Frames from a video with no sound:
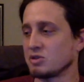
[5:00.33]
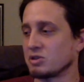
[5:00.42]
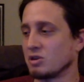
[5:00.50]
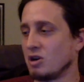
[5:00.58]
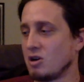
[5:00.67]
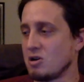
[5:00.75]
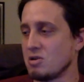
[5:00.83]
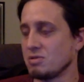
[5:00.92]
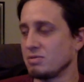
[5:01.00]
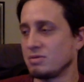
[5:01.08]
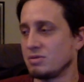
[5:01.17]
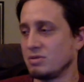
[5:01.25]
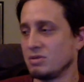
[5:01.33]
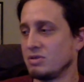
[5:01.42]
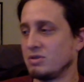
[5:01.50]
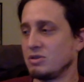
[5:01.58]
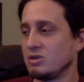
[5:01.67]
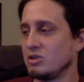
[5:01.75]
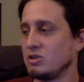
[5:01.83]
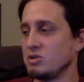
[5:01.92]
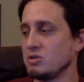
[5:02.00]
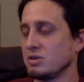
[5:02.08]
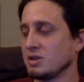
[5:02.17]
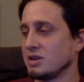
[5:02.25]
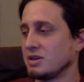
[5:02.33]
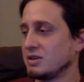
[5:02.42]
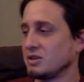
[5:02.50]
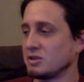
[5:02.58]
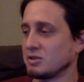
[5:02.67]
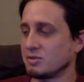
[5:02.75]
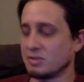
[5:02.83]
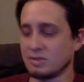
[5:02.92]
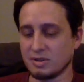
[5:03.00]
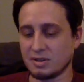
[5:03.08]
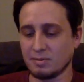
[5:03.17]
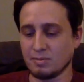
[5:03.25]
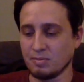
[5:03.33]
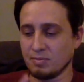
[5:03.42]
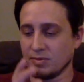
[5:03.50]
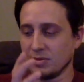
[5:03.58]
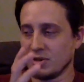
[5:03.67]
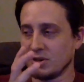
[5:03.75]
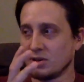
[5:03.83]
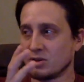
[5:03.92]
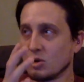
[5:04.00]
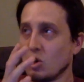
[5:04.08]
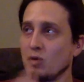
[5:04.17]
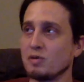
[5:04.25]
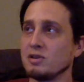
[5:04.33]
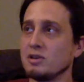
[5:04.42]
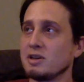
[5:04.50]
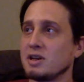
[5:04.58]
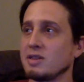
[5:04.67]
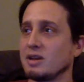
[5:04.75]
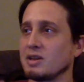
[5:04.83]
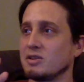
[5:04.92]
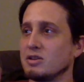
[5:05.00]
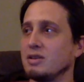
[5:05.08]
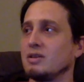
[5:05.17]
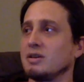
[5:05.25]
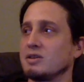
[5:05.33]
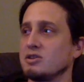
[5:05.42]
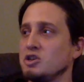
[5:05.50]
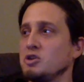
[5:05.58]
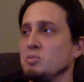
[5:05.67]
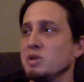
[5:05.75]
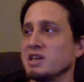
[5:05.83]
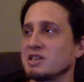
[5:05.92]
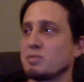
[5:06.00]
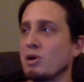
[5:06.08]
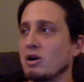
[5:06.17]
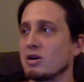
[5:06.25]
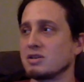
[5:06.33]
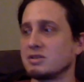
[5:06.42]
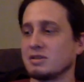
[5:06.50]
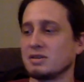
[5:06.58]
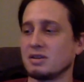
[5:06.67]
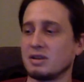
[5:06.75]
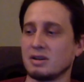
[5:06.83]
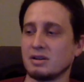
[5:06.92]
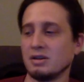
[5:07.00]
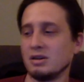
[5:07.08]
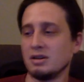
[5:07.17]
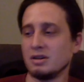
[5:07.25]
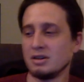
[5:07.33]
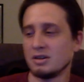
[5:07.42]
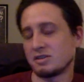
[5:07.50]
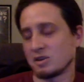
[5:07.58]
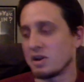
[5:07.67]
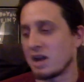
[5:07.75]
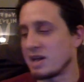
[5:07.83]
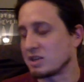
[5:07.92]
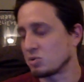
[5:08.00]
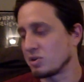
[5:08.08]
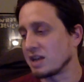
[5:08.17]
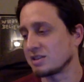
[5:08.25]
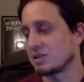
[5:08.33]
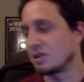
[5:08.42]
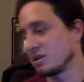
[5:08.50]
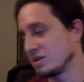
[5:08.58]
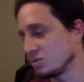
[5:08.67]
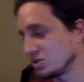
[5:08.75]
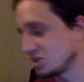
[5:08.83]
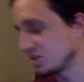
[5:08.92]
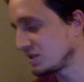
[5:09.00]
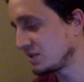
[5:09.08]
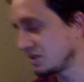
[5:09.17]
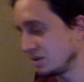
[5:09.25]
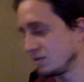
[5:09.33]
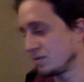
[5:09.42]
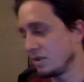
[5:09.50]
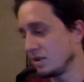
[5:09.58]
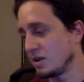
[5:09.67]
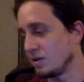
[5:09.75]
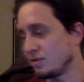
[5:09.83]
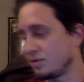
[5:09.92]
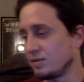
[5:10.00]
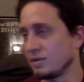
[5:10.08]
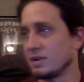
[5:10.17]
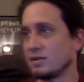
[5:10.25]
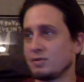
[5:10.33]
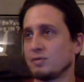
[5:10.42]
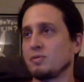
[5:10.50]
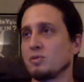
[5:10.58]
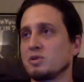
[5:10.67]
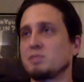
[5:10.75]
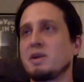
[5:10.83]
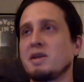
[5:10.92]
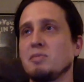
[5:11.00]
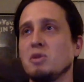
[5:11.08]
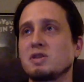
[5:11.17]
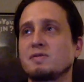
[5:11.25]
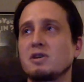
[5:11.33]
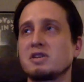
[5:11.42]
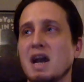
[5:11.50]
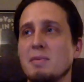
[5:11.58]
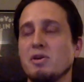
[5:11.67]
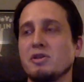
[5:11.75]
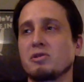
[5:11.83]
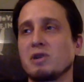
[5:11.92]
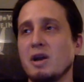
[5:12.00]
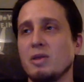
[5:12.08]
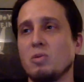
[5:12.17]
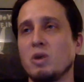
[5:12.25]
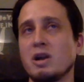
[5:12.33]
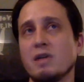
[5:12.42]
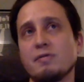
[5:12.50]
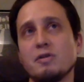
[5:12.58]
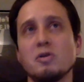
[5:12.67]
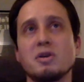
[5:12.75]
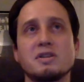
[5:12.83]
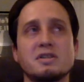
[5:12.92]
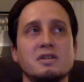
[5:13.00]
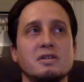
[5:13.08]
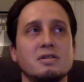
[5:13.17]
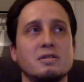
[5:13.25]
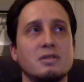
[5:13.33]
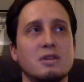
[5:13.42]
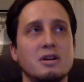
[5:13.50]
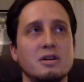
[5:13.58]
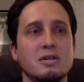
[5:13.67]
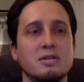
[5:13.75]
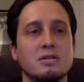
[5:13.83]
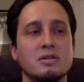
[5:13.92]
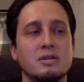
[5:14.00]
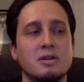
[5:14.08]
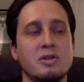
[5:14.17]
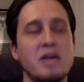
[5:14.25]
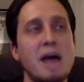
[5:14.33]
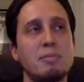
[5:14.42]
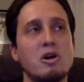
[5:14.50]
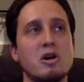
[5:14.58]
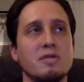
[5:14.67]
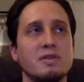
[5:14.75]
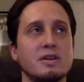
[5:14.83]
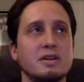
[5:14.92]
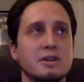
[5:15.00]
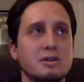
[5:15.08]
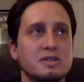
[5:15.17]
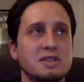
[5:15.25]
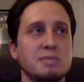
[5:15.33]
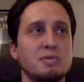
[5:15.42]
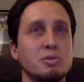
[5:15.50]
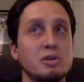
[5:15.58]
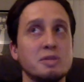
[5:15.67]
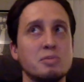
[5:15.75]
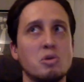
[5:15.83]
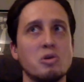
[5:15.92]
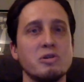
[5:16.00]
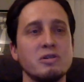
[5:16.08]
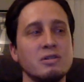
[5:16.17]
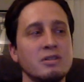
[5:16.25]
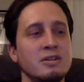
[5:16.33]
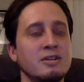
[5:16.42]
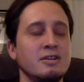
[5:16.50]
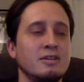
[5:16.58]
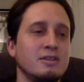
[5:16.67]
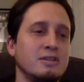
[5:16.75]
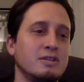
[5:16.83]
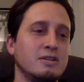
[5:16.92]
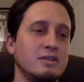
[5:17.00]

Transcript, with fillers: those are all like you're you're overlooking like the like the two biggest parts. And so yeah, that's where that started. It was just if if we're spending most of our time on the ground, then why not focus on on on that part of it? You know, it seems pretty important. Mm-hmm.